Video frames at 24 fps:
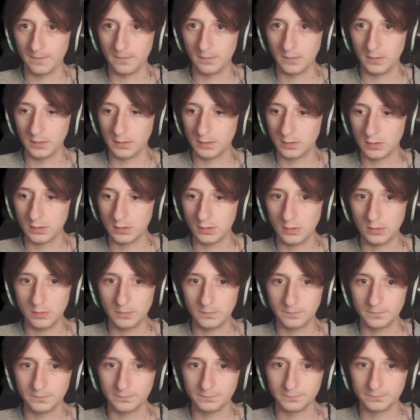Like
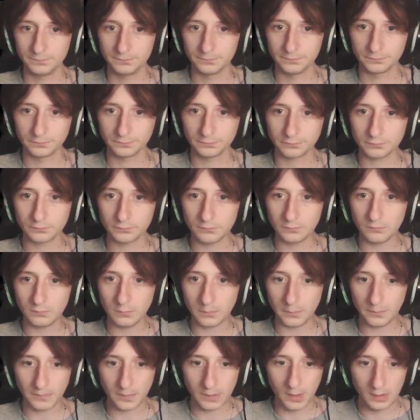so.
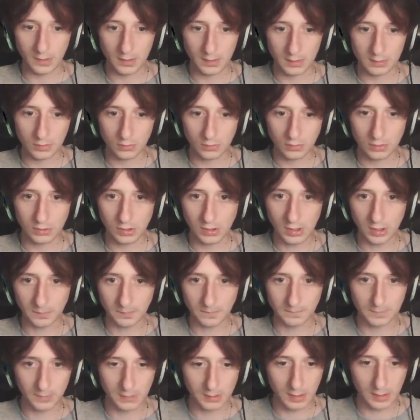And that's all good to go.
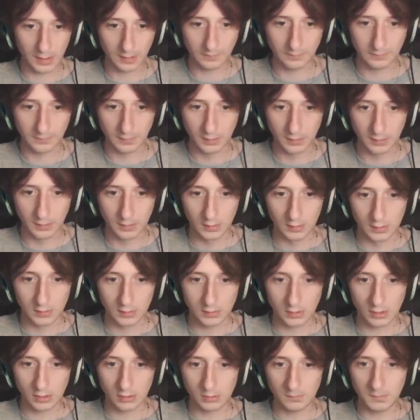Okay.
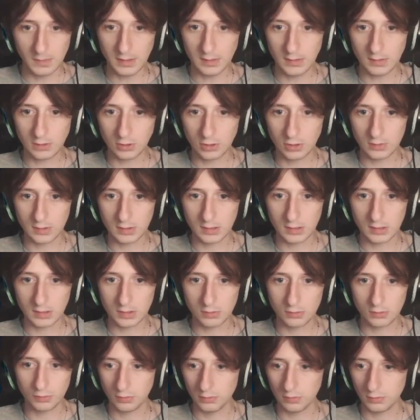So make sure this is
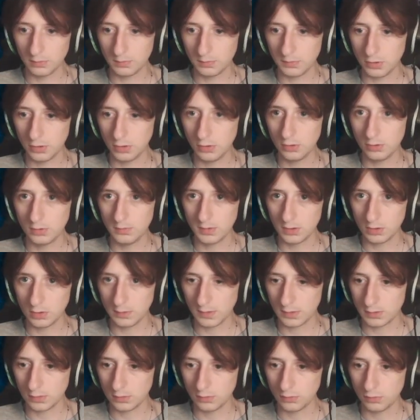control group 2, make
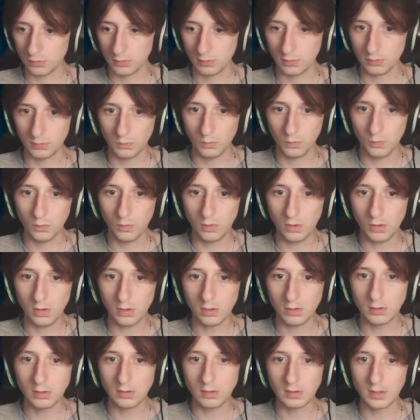sure that's control group
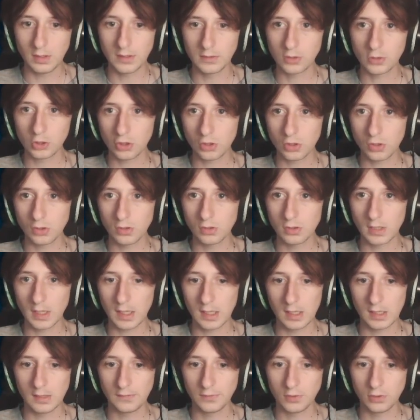1, ensure you
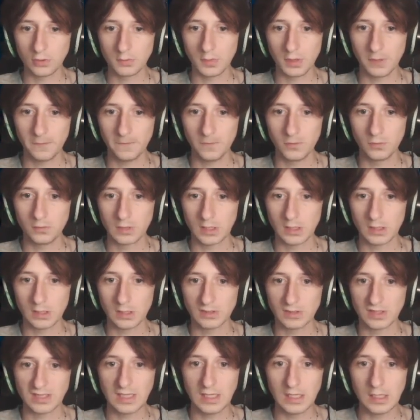have a good amount of food
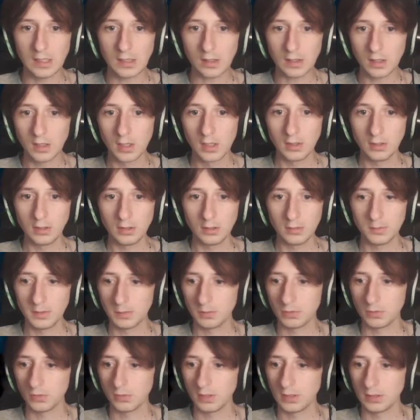tiles here. You're going to
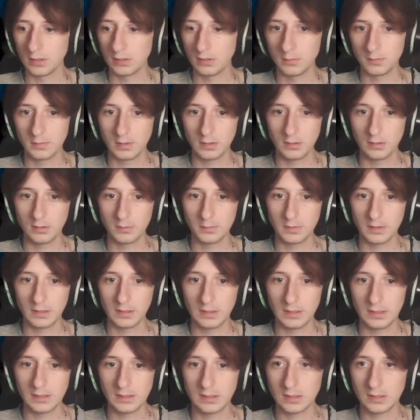be upgrading them a little bit
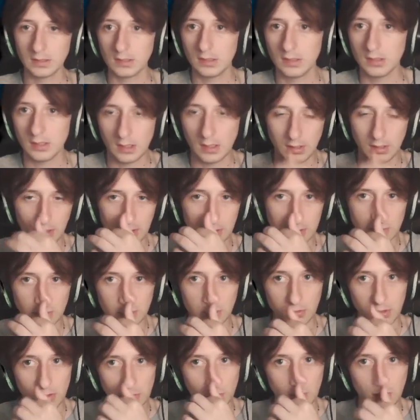later. I like to
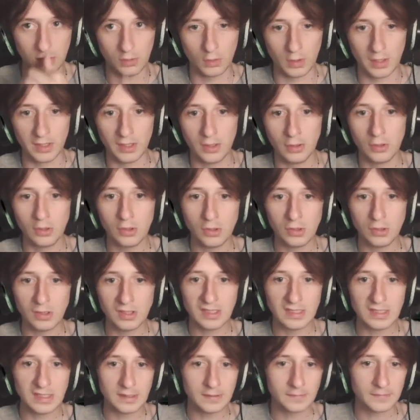upgrade one quite
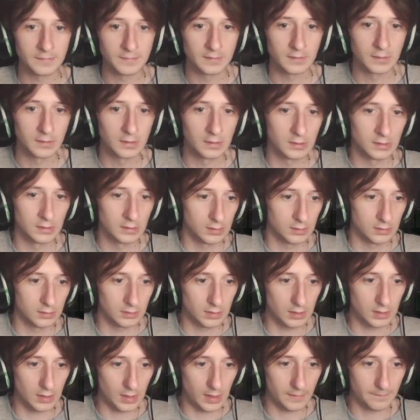early.
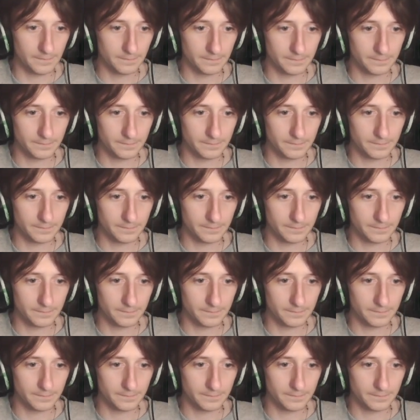Okay,